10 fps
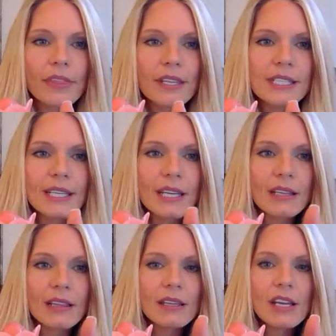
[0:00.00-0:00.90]
the
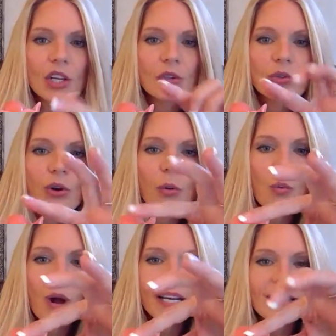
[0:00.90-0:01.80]
teeth. You don't
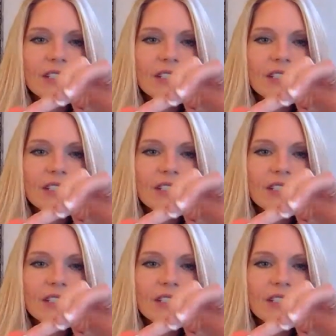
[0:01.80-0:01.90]
want